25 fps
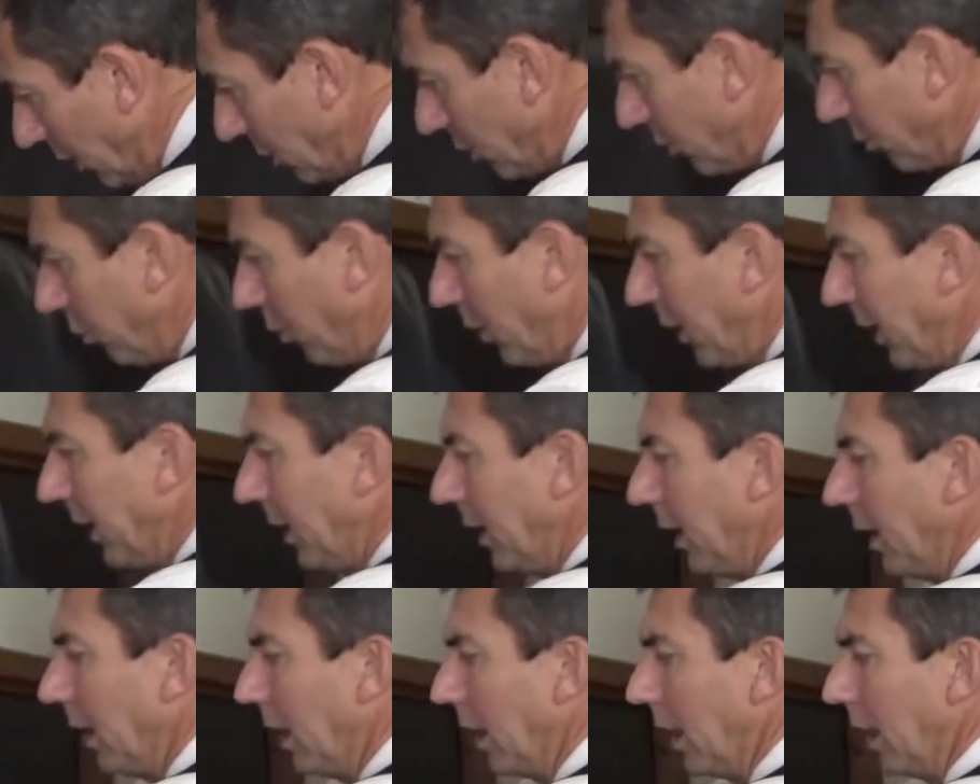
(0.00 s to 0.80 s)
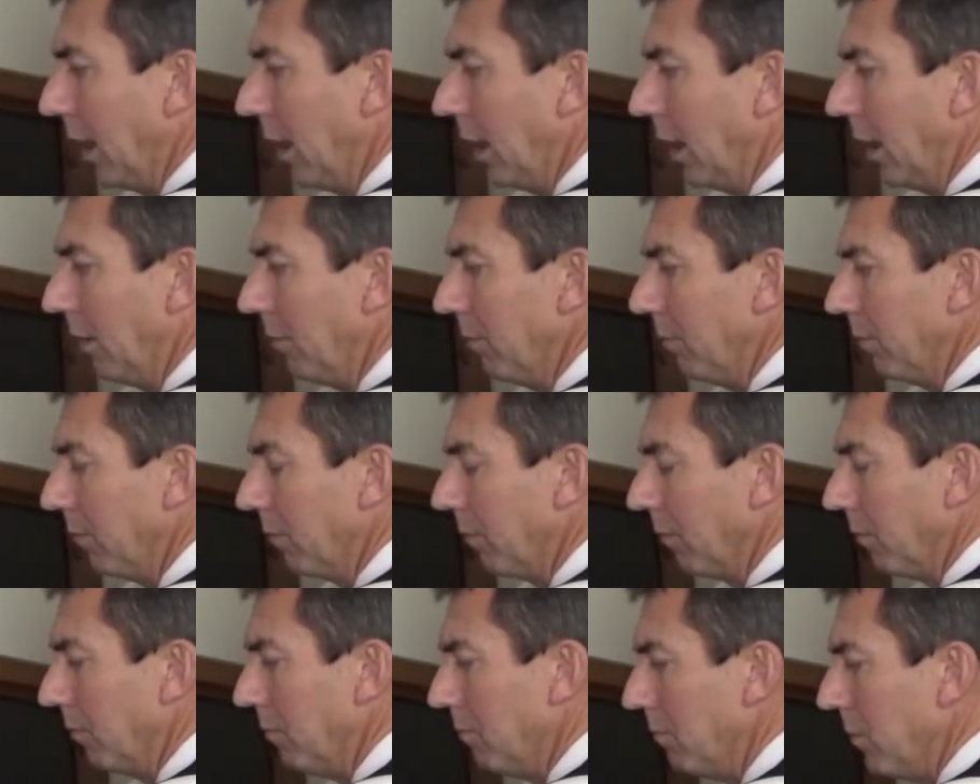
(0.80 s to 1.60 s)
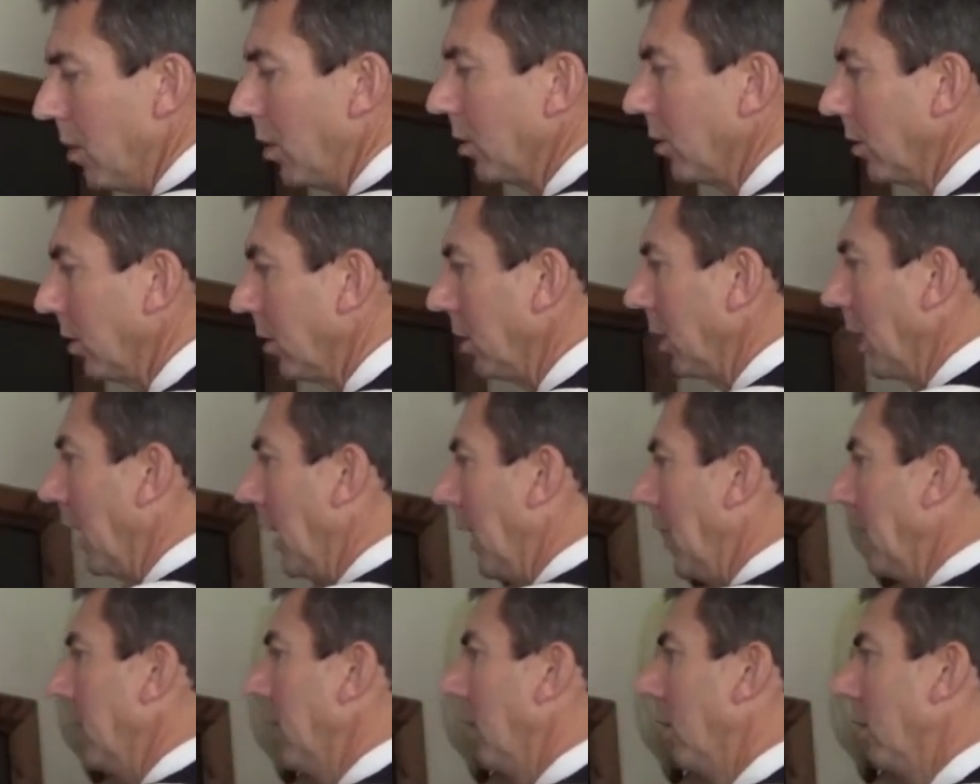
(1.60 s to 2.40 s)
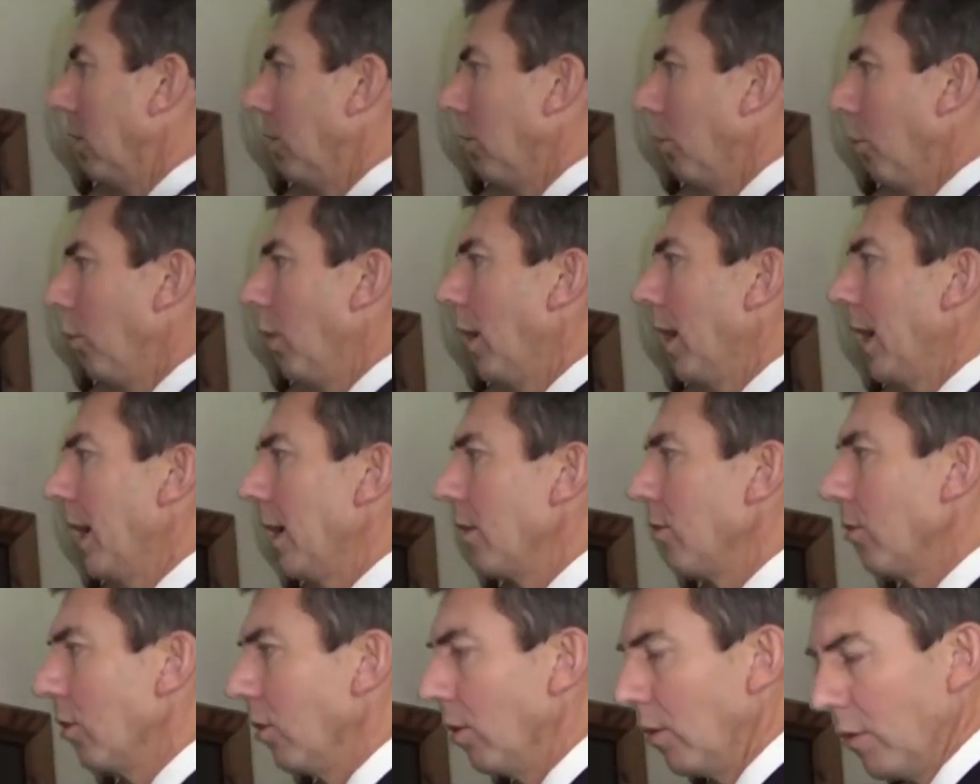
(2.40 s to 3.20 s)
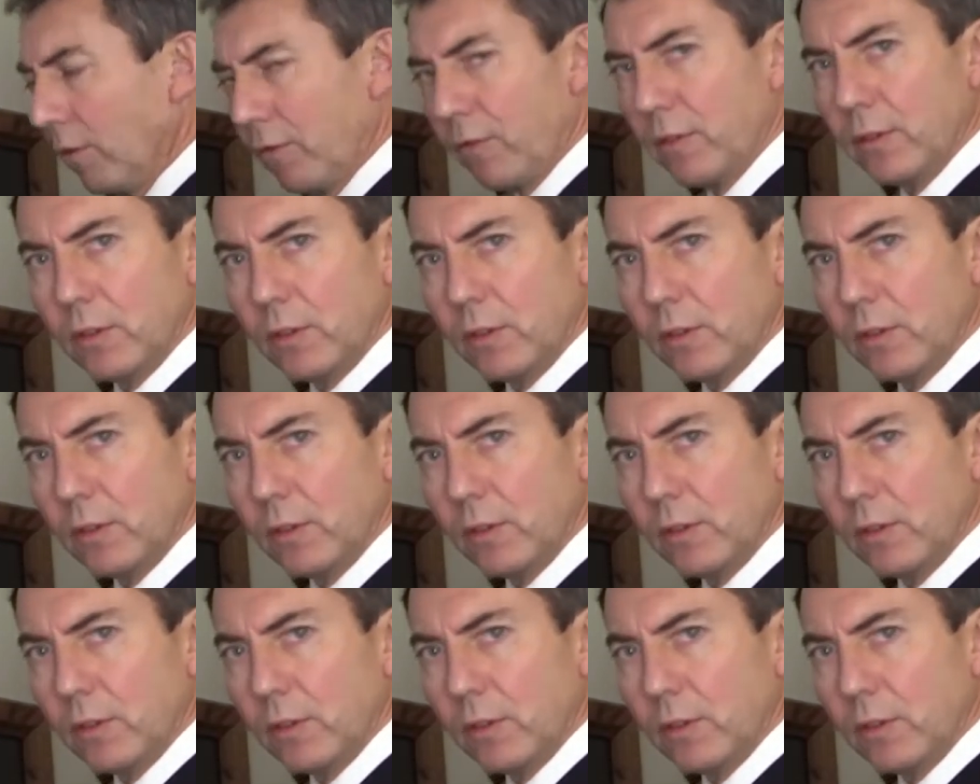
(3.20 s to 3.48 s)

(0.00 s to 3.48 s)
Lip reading: we model and are aware of.